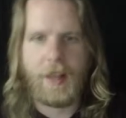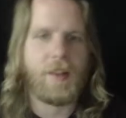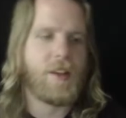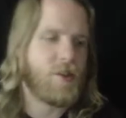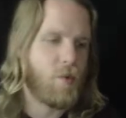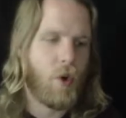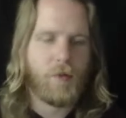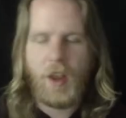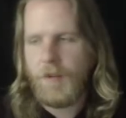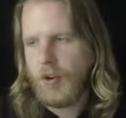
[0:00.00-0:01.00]
Like these
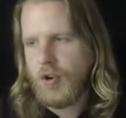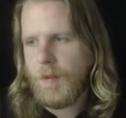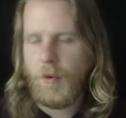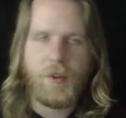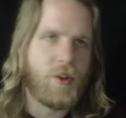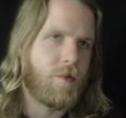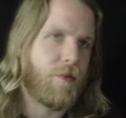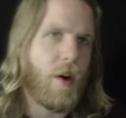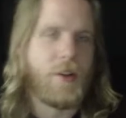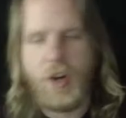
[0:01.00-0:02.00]
dwarves are having trouble with
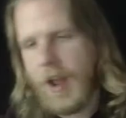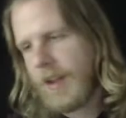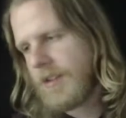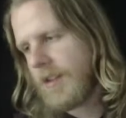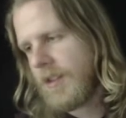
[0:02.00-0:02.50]
frost giants,